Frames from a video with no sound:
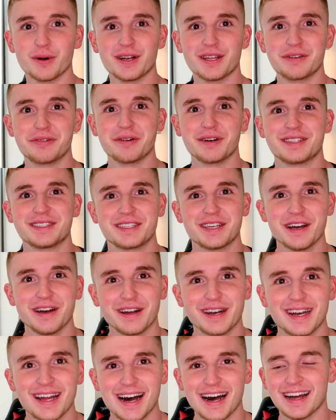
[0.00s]
What what's
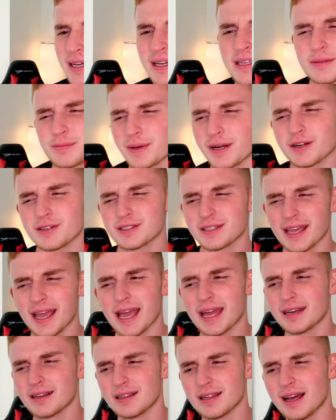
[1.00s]
going on? I guess bears
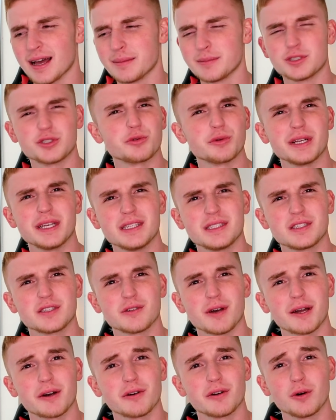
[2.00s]
can climb trees,
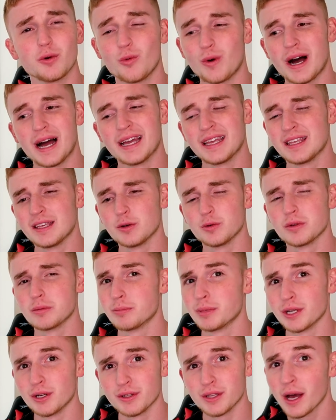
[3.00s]
so I don't know why he
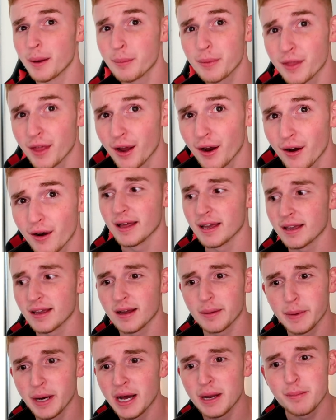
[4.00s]
would build up there.
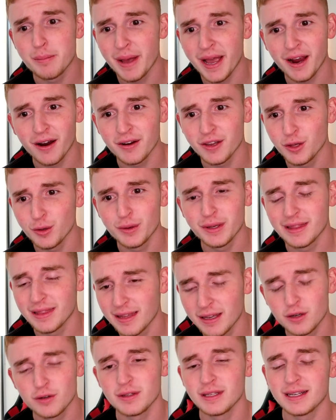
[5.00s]
Like, come on, bear, you
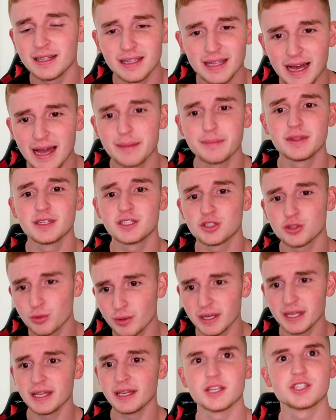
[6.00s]
can literally climb the
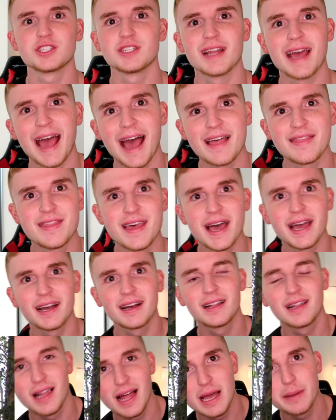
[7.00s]
tree. They should add
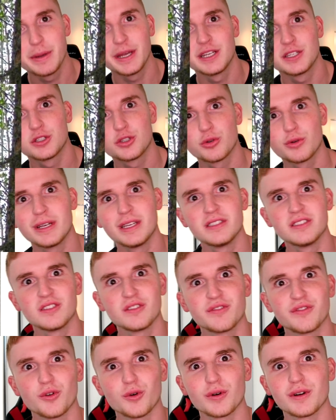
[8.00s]
that, climbing trees
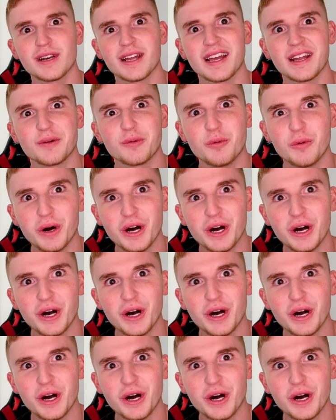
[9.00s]
in Fortnite.